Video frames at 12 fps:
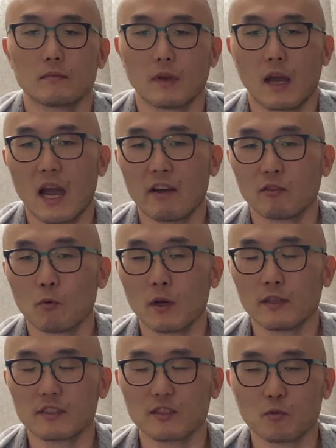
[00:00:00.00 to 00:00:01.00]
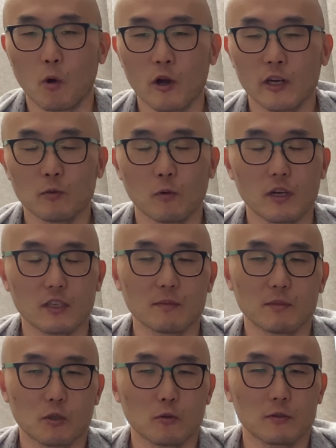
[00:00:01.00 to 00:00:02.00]
Hi everyone, this is Warren. Welcome
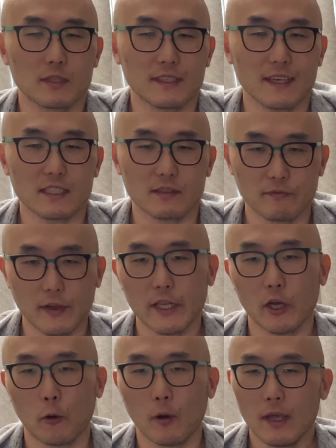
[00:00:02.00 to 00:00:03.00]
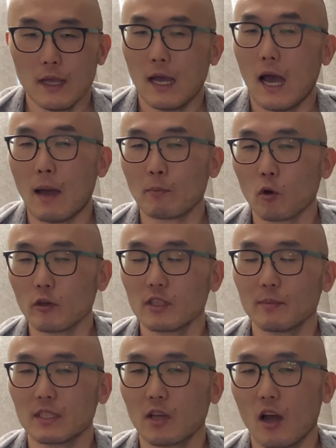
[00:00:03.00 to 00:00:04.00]
to today's video. I'm going to
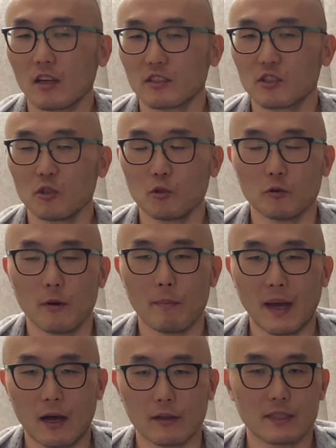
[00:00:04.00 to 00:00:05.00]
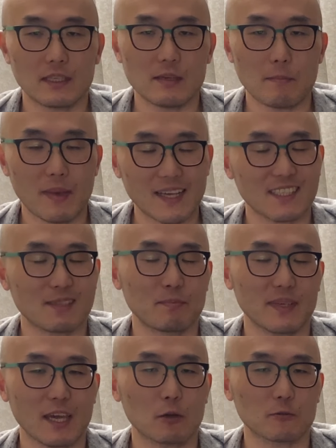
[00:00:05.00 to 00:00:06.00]
be talking to you about the best
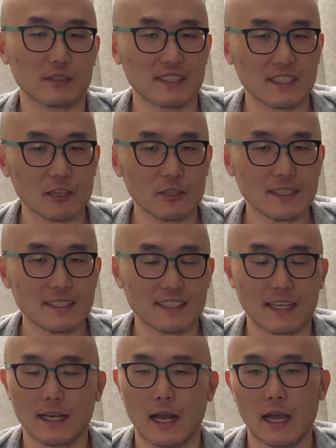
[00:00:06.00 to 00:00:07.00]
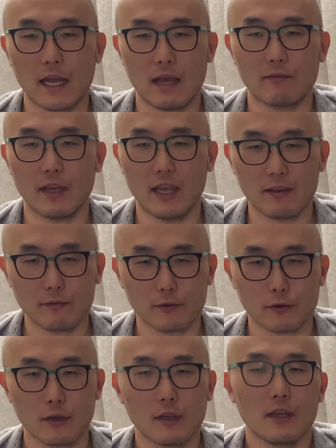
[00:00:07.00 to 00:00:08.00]
piano series that I have
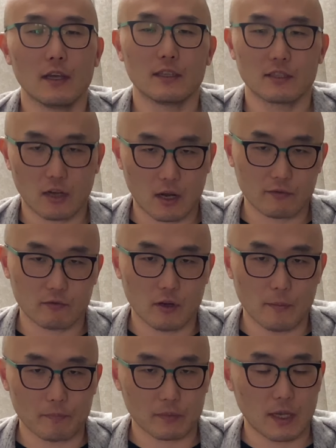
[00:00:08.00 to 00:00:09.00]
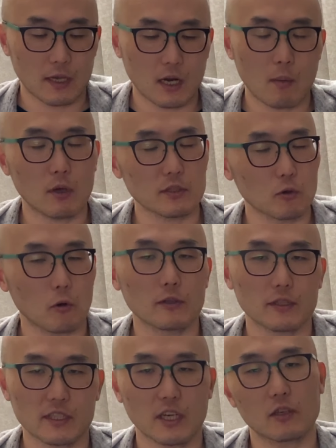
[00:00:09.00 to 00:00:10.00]
ever taught from. And I'm also going to
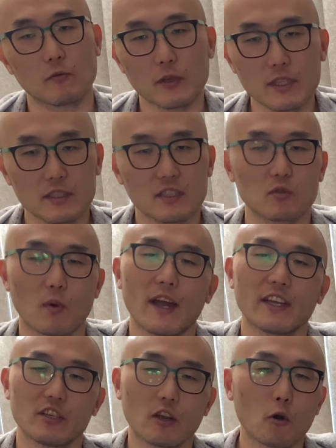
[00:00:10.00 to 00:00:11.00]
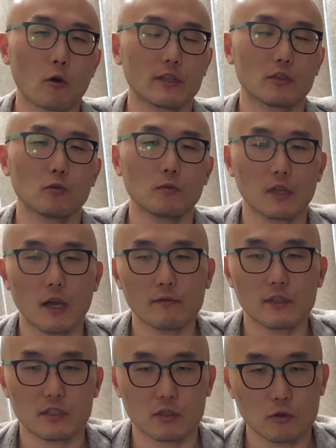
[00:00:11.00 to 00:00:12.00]
share the reasons why you're going to love
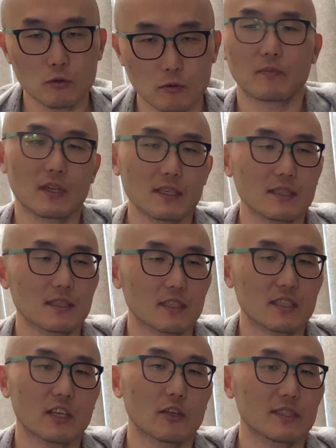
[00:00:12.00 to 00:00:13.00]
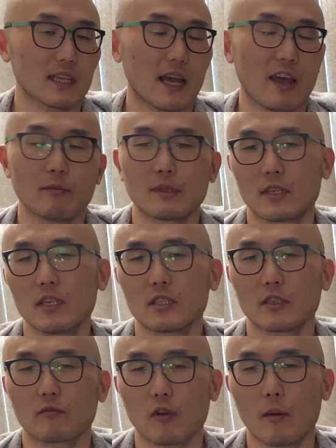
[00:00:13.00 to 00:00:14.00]
this too. This is a series that I've been teaching
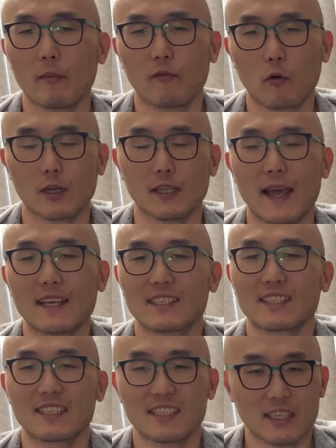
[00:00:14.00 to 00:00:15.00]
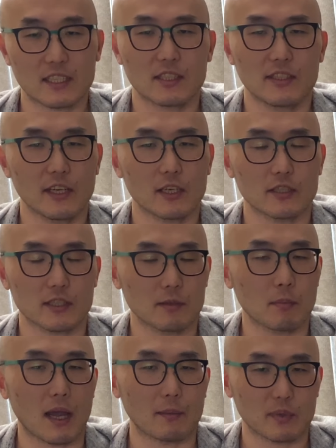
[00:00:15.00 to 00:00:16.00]
from for the last 6 years in
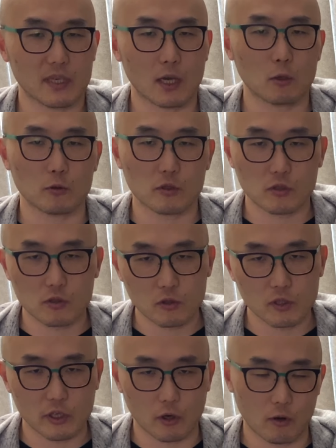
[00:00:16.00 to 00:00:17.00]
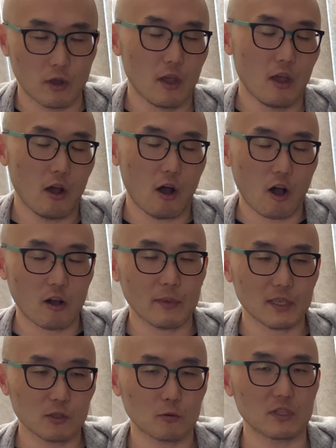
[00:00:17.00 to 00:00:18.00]
my piano studio. All my
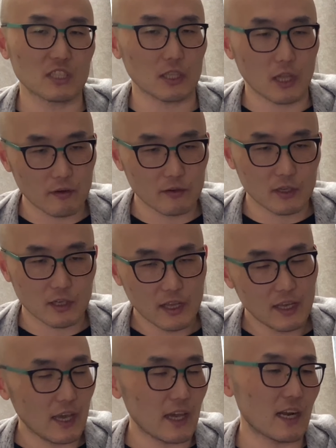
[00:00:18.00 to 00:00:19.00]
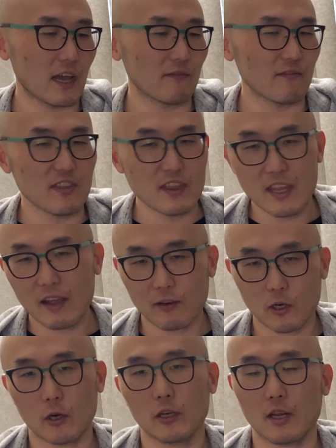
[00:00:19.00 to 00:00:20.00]
students love it and I've never
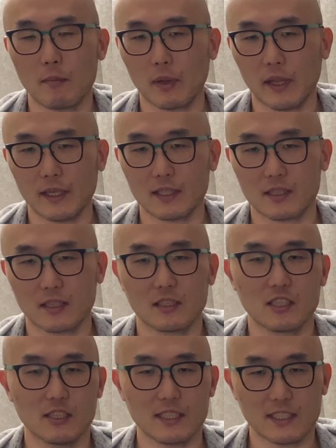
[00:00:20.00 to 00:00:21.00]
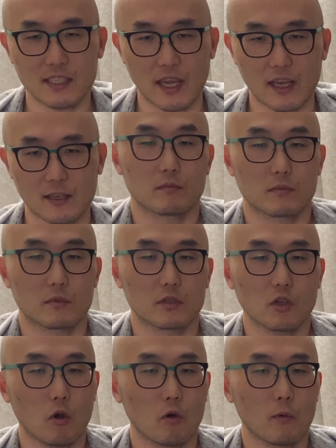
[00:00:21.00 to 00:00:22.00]
heard a complaint to this day.
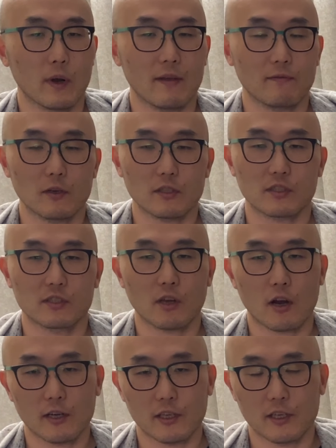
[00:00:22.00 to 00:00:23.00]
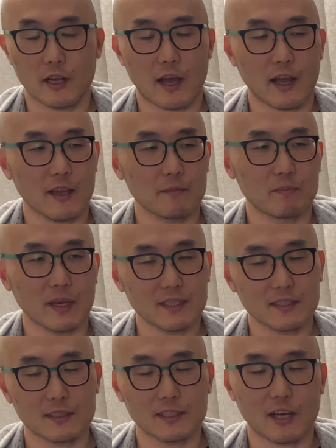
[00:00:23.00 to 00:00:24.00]
So when I first started, I
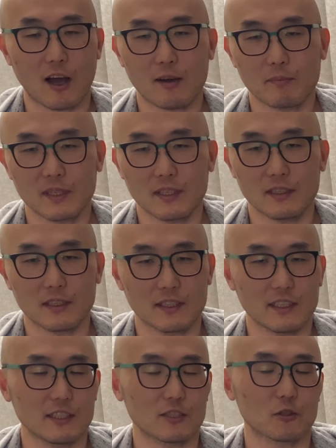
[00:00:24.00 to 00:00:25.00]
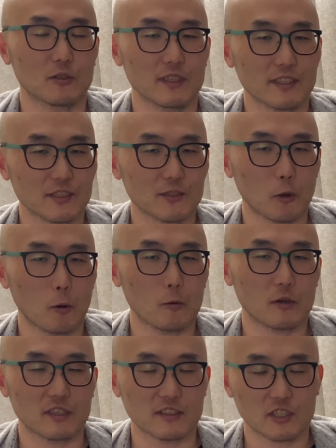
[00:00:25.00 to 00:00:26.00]
basically copied the traditional
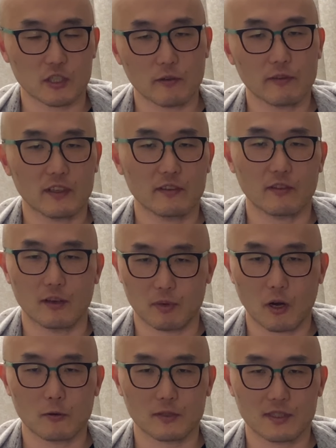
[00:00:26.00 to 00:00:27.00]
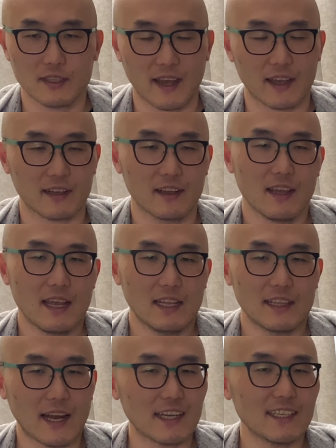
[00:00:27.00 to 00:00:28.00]
conservative approach that
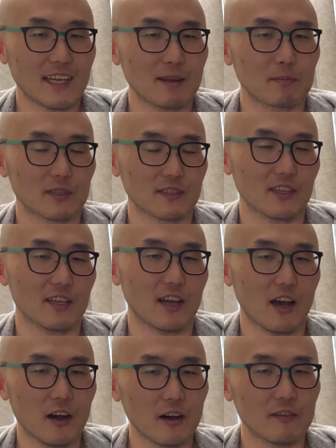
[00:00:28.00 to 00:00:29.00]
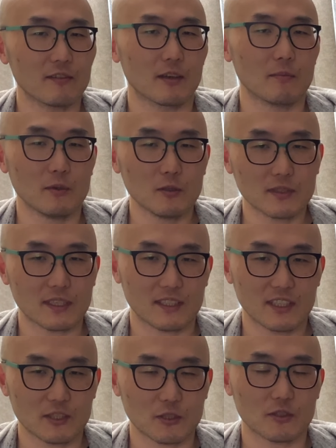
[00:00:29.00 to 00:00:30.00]
99% of music
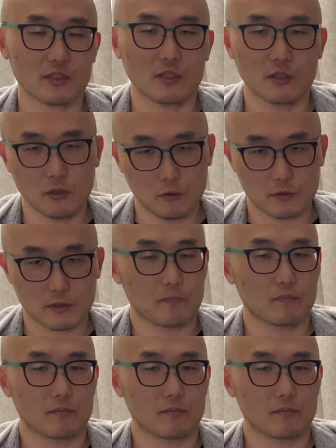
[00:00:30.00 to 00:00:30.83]
teachers use.